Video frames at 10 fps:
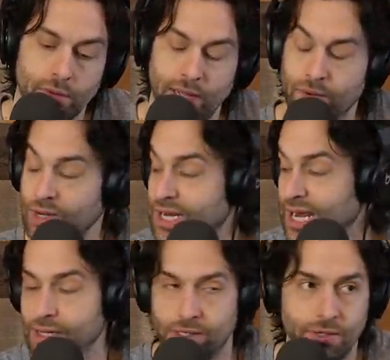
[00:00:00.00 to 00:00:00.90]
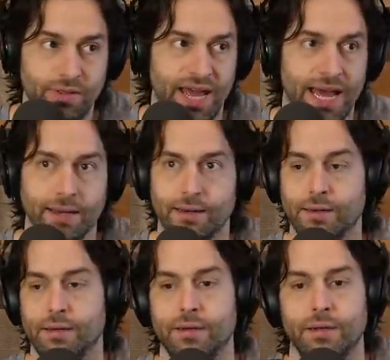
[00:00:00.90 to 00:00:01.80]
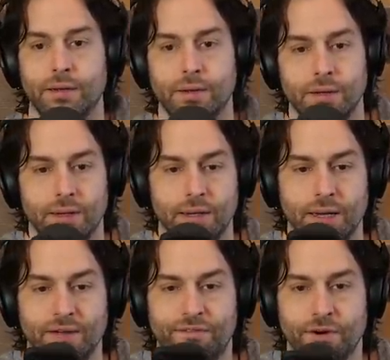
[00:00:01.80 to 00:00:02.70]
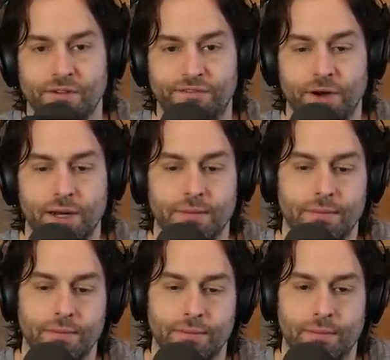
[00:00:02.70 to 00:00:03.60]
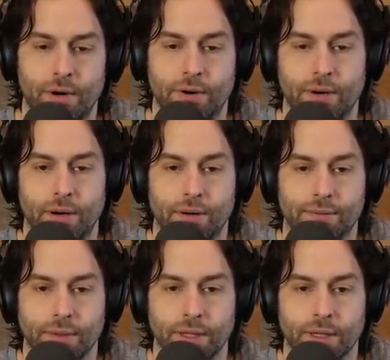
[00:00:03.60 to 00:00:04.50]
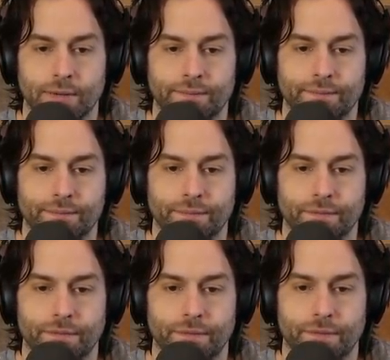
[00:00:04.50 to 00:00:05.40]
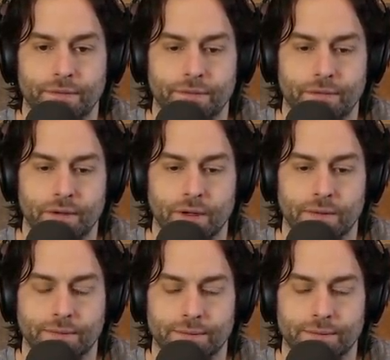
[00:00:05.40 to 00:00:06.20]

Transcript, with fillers: And we can't do that if you're a fucking murderer, you know? So,